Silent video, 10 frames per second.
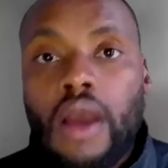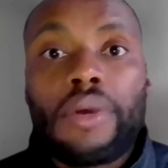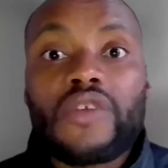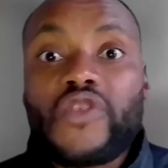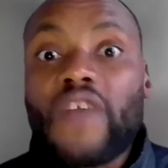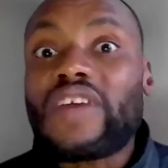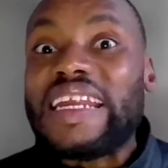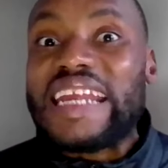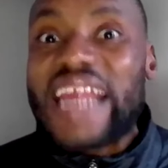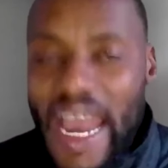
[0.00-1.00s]
But if you have a
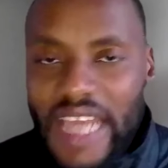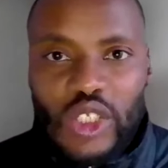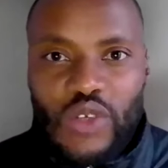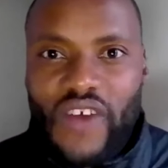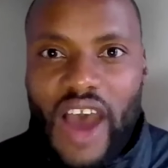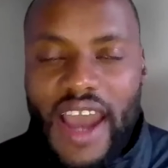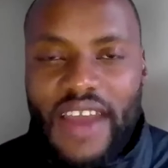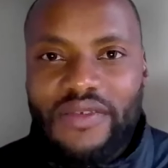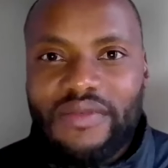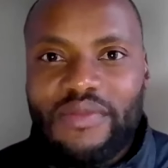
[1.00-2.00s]
nine to
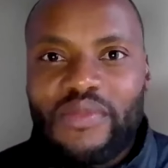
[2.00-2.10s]
five